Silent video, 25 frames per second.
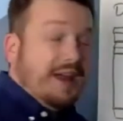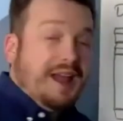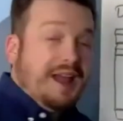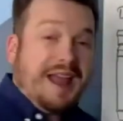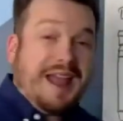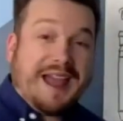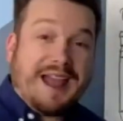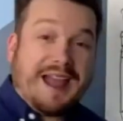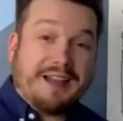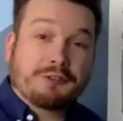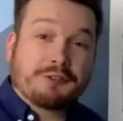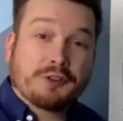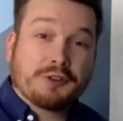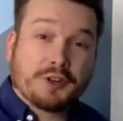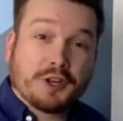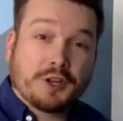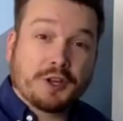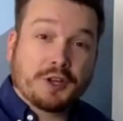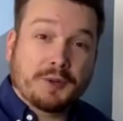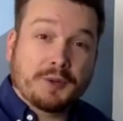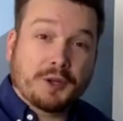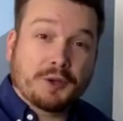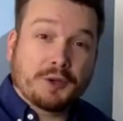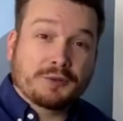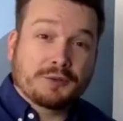After the
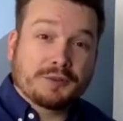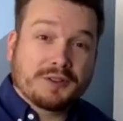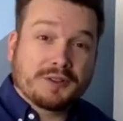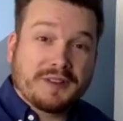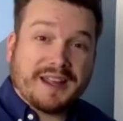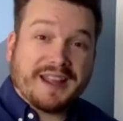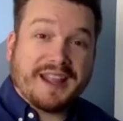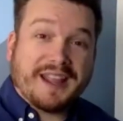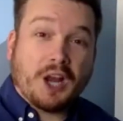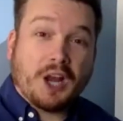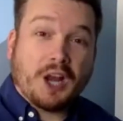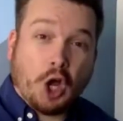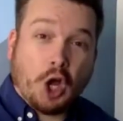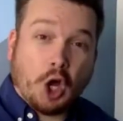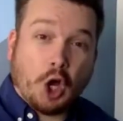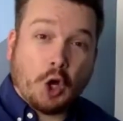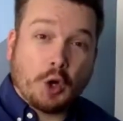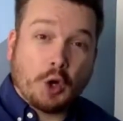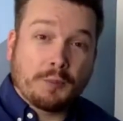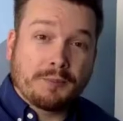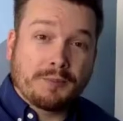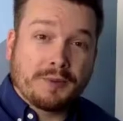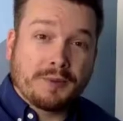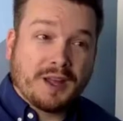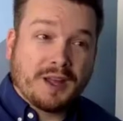commute, they get
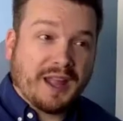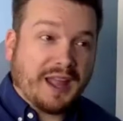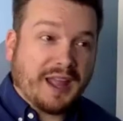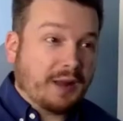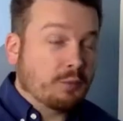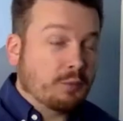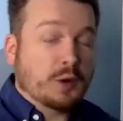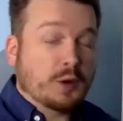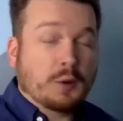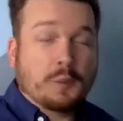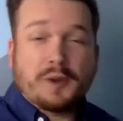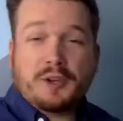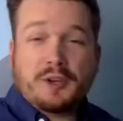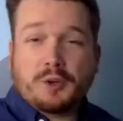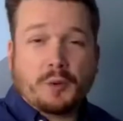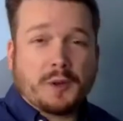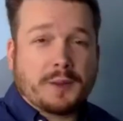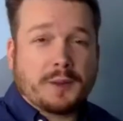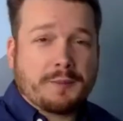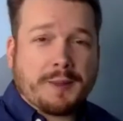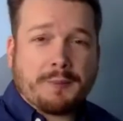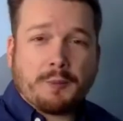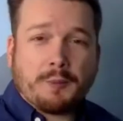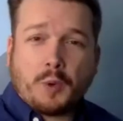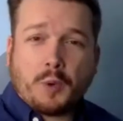home, and what are we
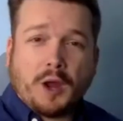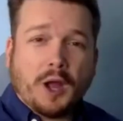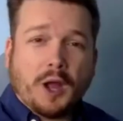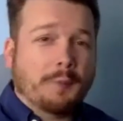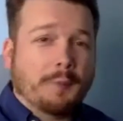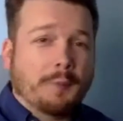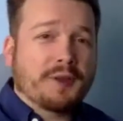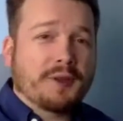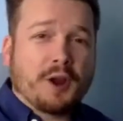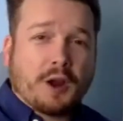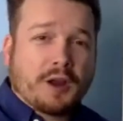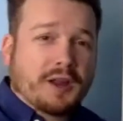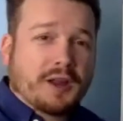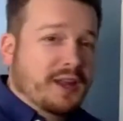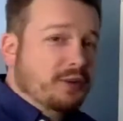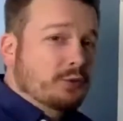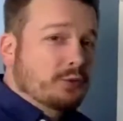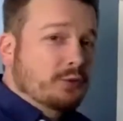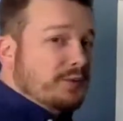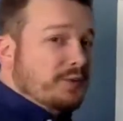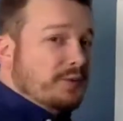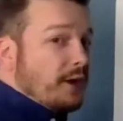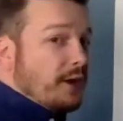doing? Maybe we're helping our kids with their